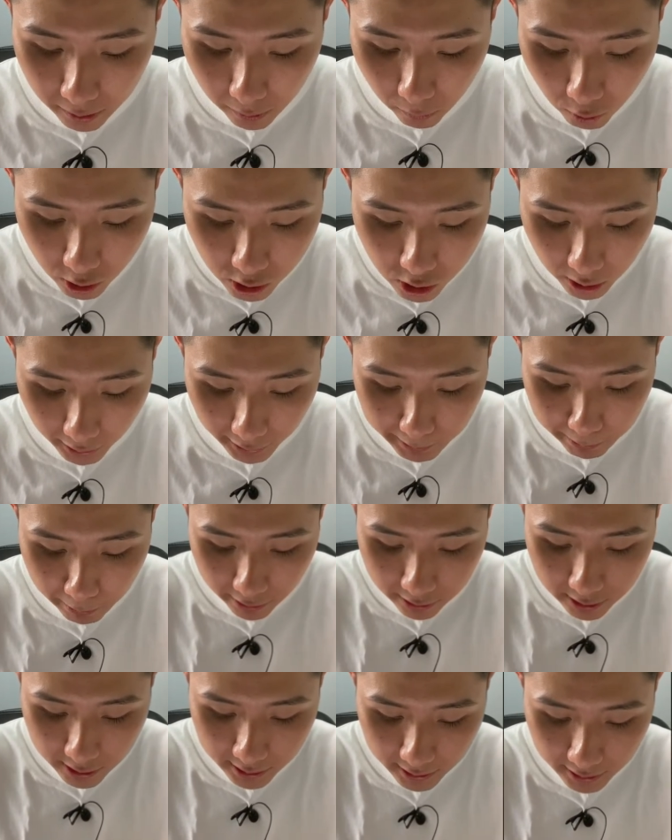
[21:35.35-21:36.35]
Which
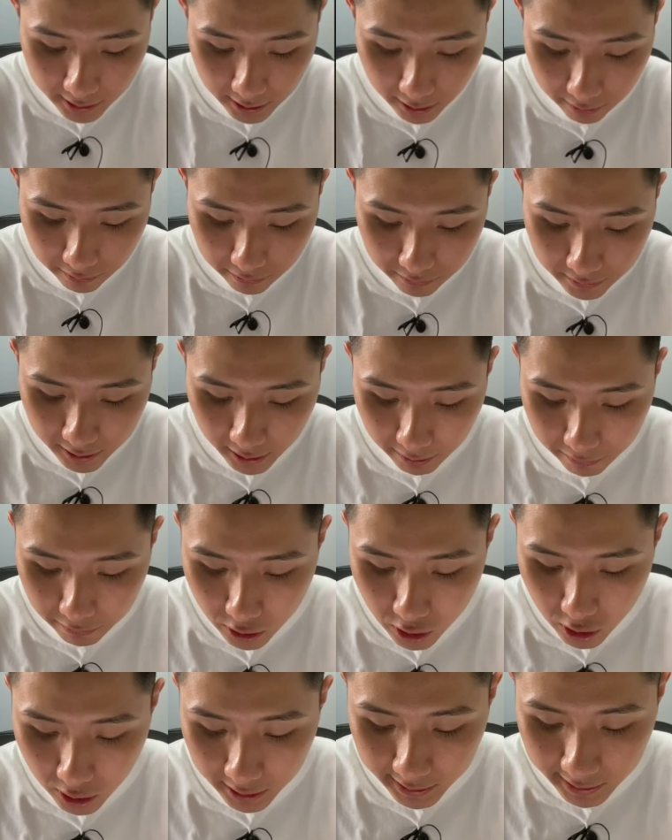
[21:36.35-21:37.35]
expression gives the
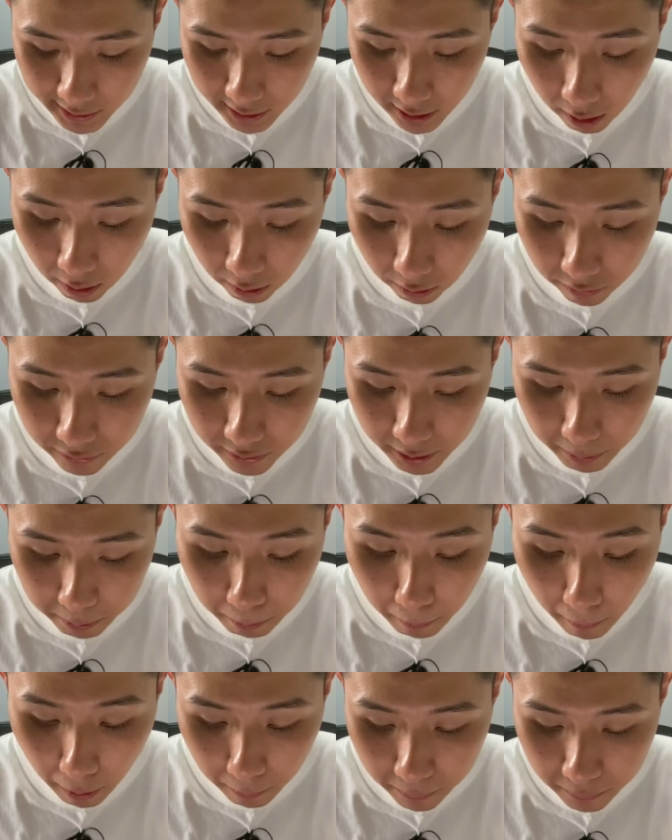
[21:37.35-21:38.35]
efficiency of the
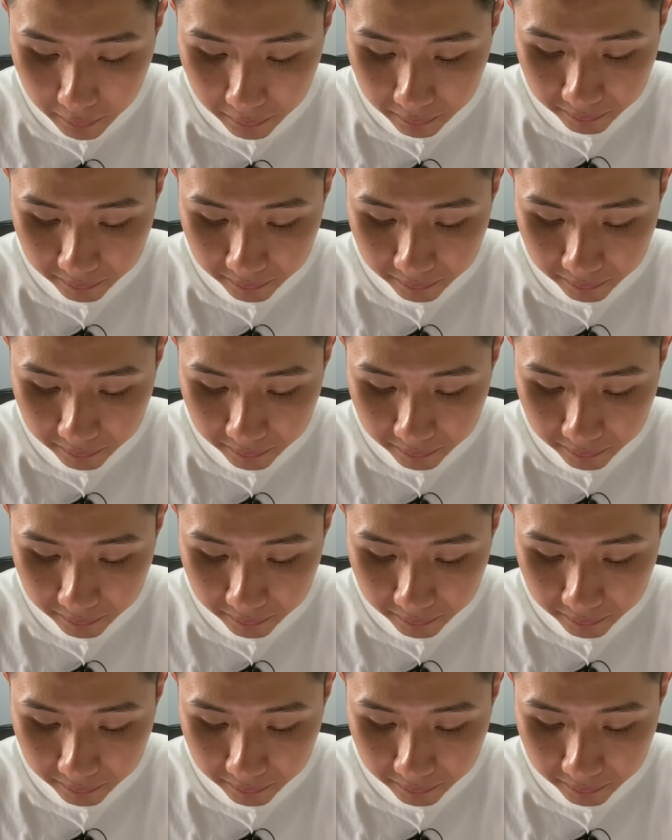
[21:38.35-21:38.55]
bulb?